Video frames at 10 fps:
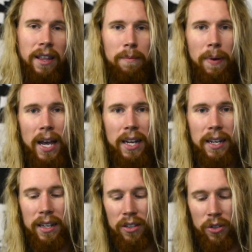then painted
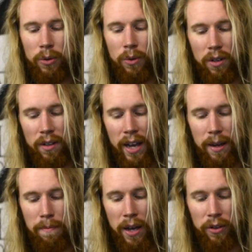it to look
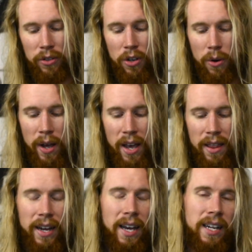like metal. So
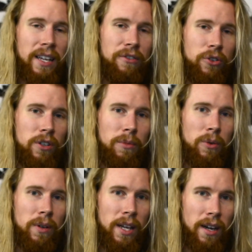that kind of gives you some
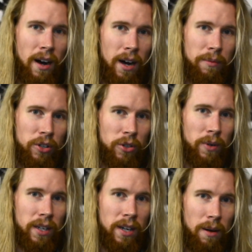unique options
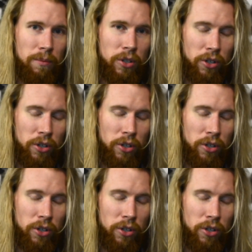when it comes